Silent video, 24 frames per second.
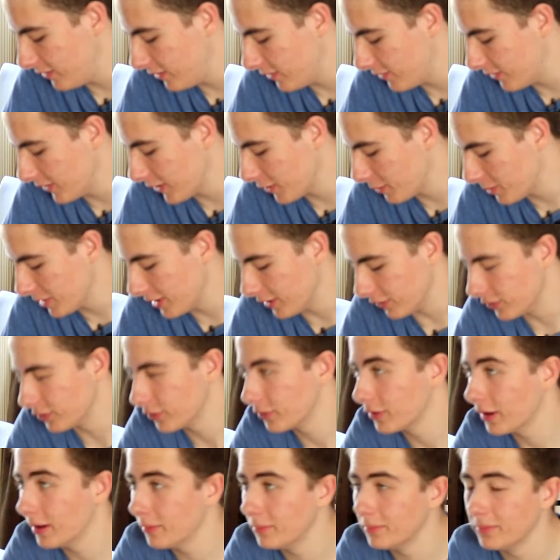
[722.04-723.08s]
you follow my
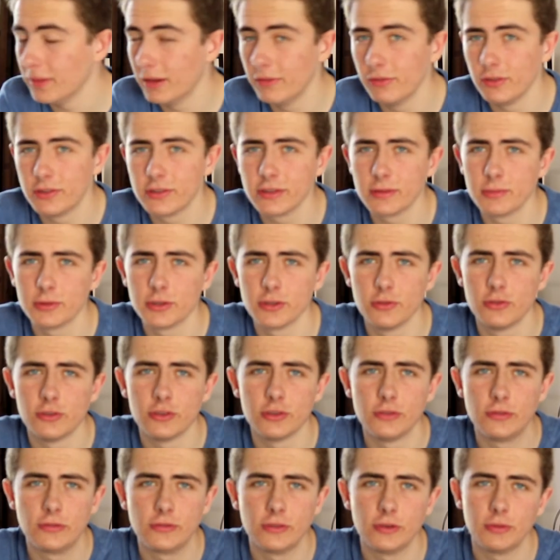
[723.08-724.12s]
Instagram, every time I do
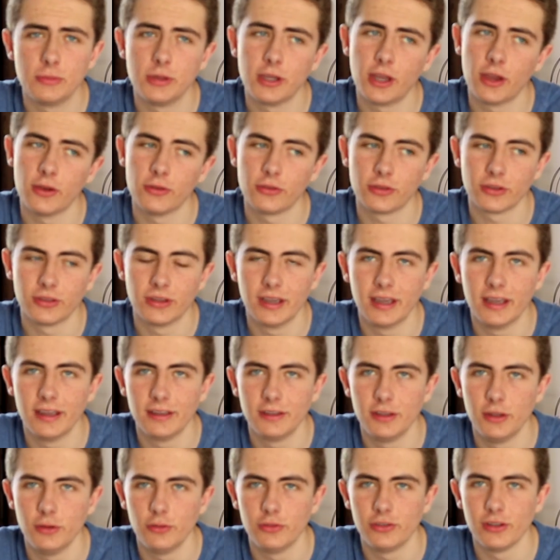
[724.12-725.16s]
shoot film it goes on there,
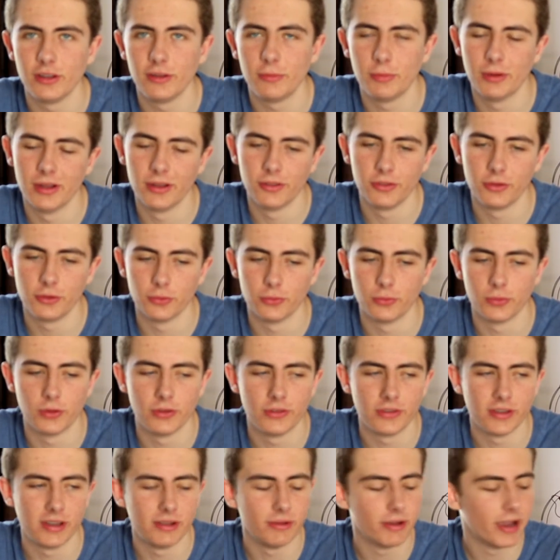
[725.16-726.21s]
usually, well, the good
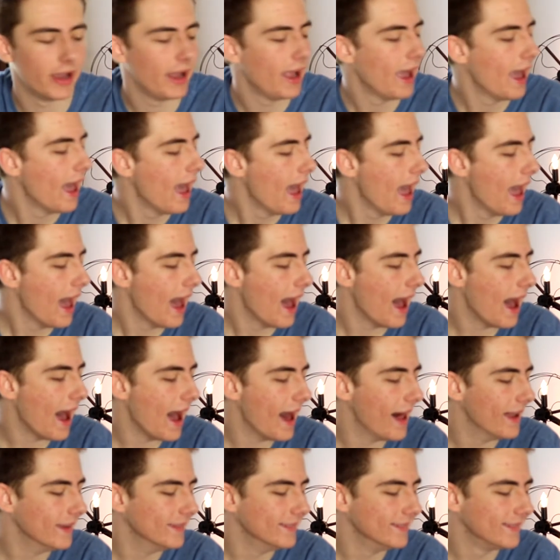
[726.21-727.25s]
ones anyway.
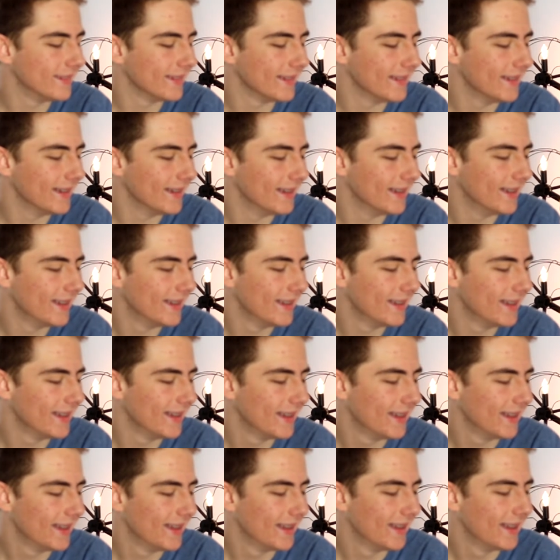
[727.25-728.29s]
And
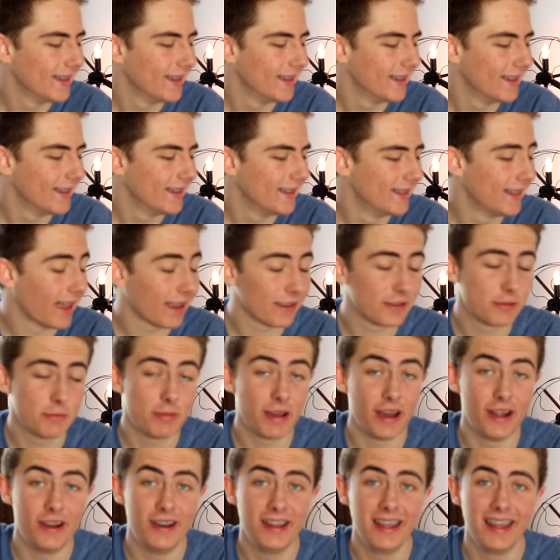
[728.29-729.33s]
that's
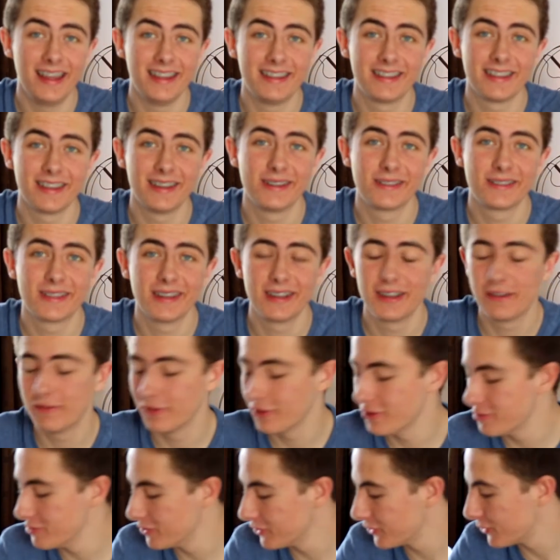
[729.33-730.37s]
about it. So thank you
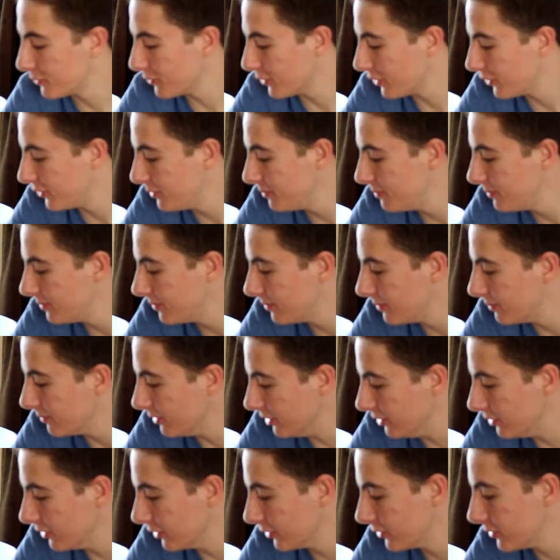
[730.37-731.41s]
very much for watching. Be
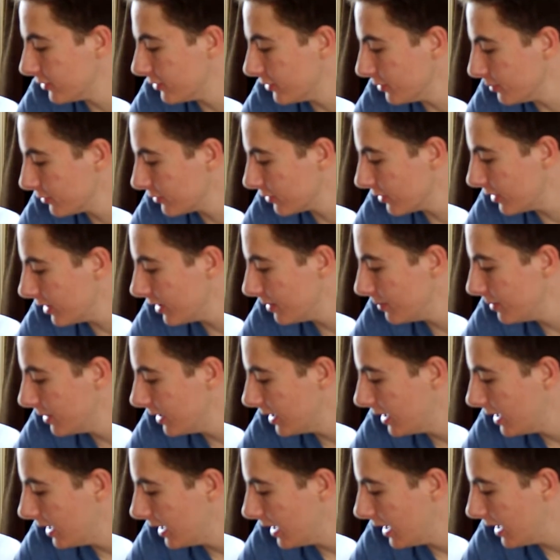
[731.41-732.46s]
sure to subscribe.
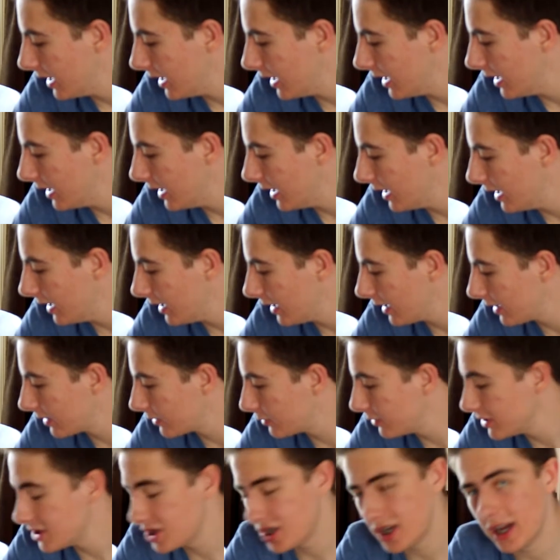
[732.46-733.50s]
A
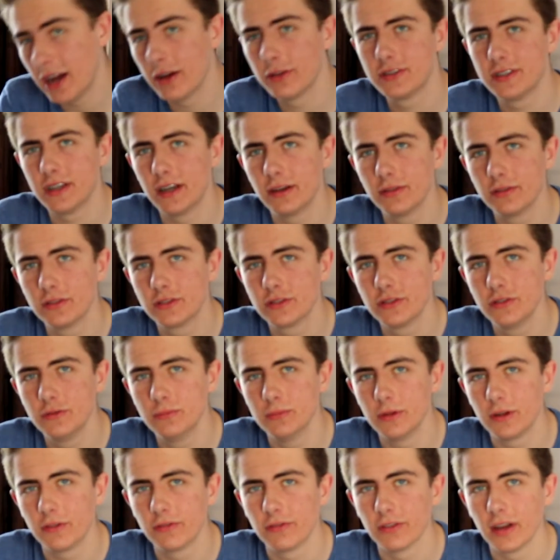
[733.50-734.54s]
quick shout out to
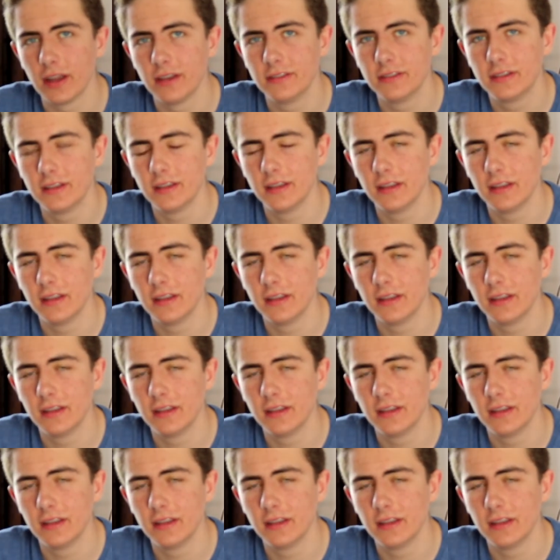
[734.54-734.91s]
my friend.